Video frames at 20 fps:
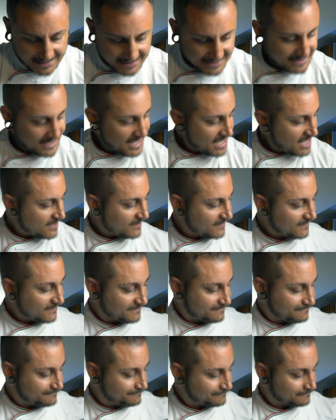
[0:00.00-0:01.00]
Now
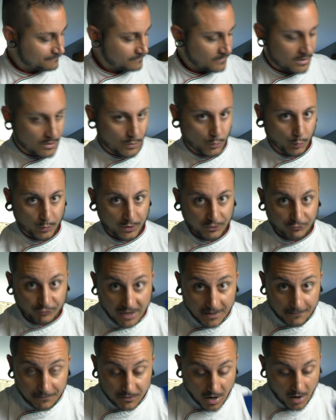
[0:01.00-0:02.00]
we
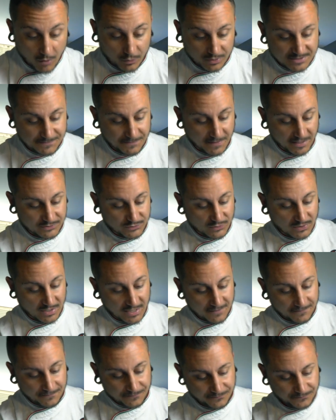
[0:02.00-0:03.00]
grab our
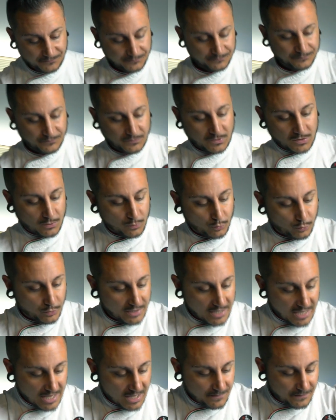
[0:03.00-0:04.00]
spatula,
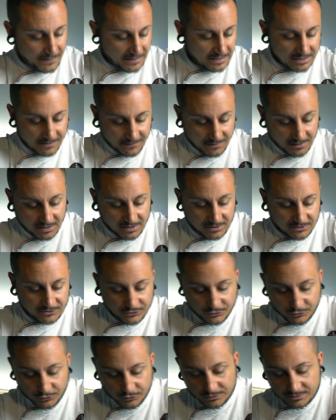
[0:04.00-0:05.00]
we help a little bit
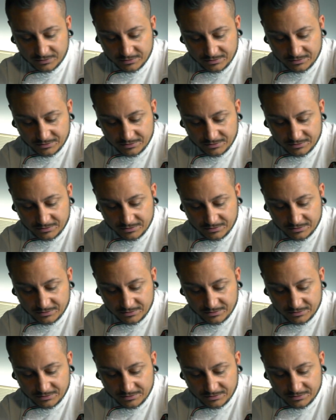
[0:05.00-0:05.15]
to